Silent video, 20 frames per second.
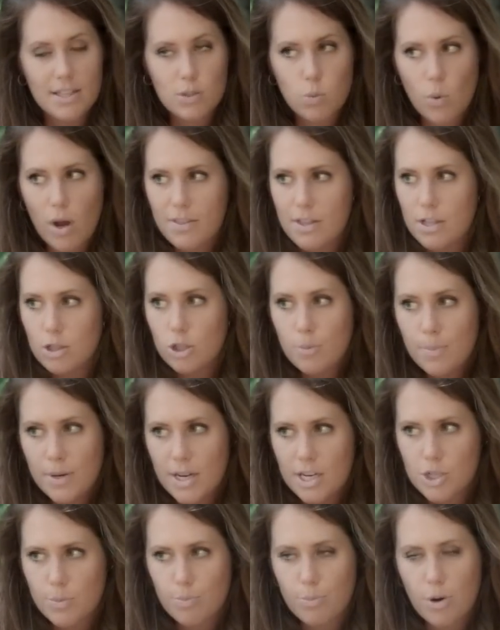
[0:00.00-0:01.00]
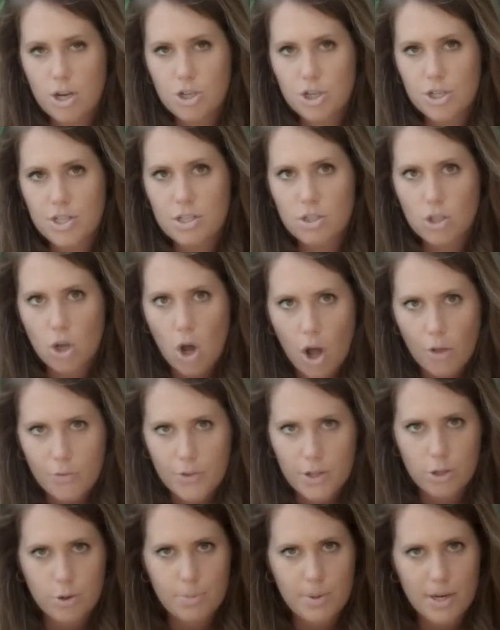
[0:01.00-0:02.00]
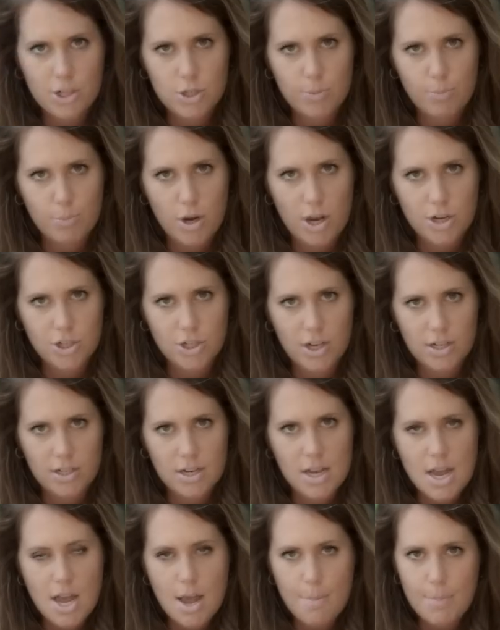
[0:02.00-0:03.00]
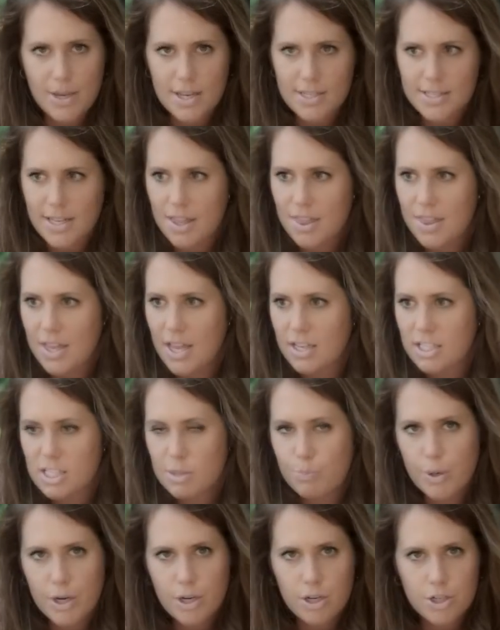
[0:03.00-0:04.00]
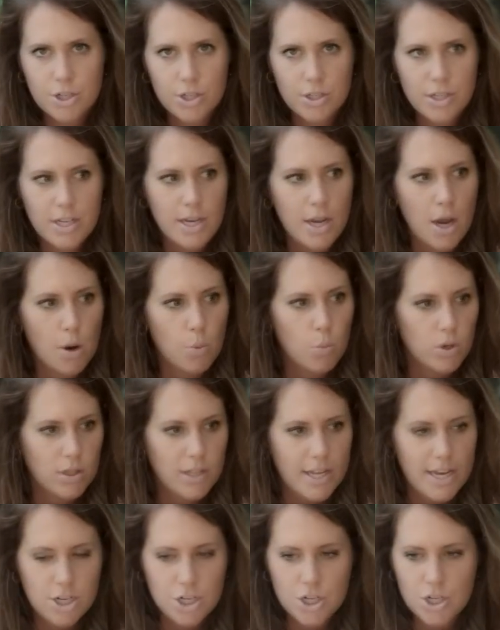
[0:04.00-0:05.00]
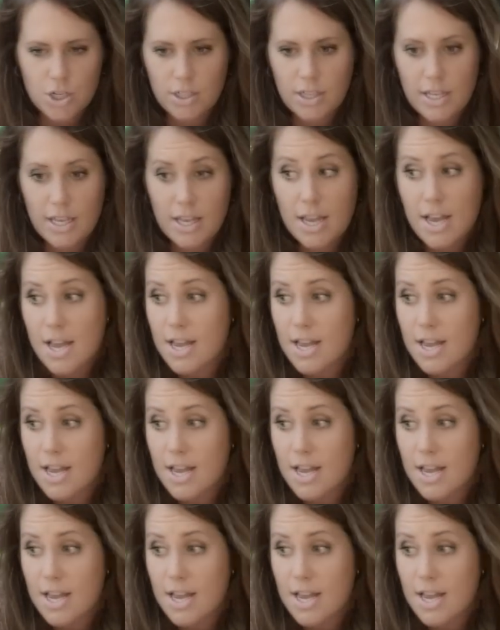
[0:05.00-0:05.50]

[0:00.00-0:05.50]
That's why the Illumination Project is called the Illumination Project, because I think spiritually, relationally,